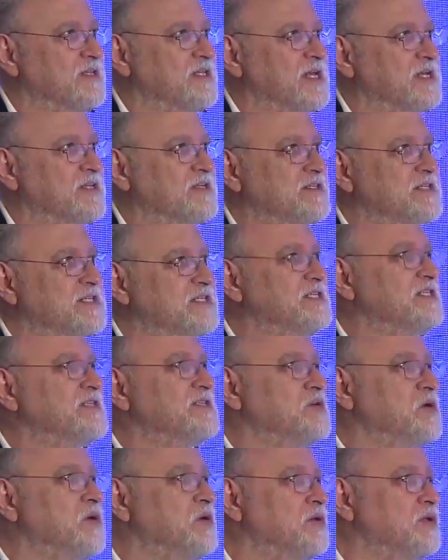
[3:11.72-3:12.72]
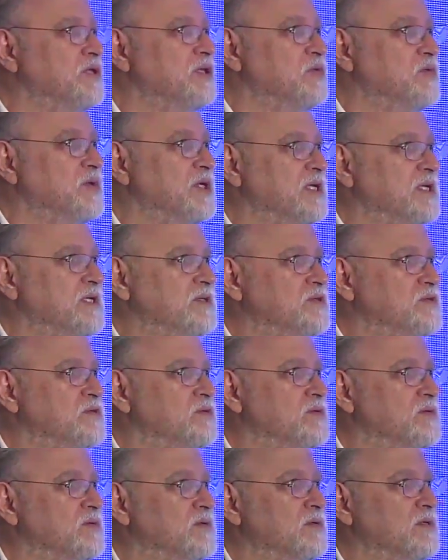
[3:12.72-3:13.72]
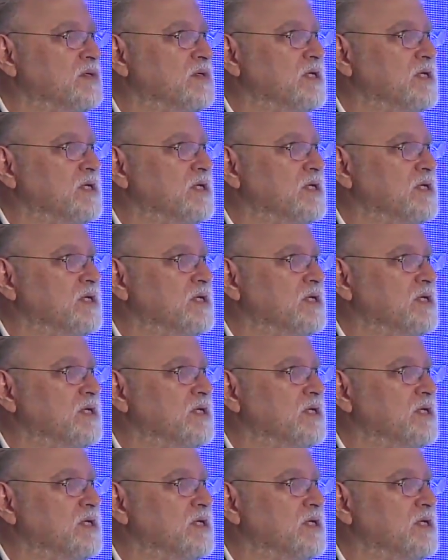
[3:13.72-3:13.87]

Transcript: Then this is the only way to